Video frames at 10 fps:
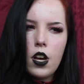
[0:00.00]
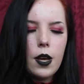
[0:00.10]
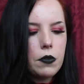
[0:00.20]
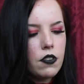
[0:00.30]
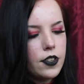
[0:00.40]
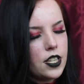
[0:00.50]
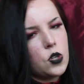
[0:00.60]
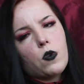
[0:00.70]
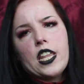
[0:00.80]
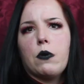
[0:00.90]
I'm confused as to
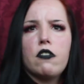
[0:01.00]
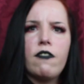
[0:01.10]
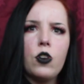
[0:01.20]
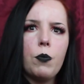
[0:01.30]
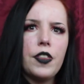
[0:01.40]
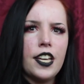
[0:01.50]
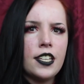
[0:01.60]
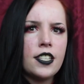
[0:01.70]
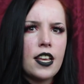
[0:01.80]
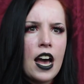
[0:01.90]
why they would film
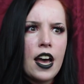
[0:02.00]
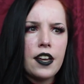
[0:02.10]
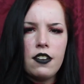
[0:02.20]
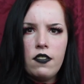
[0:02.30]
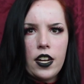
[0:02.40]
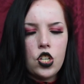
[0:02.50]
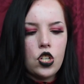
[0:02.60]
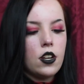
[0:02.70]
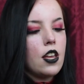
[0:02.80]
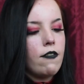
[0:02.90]
this at a
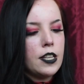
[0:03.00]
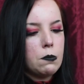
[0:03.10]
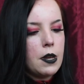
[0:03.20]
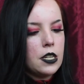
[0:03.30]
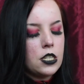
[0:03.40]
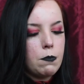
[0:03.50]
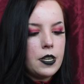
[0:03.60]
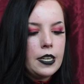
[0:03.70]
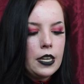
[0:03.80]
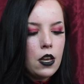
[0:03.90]
convention if it's meant to
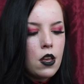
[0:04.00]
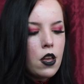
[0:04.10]
be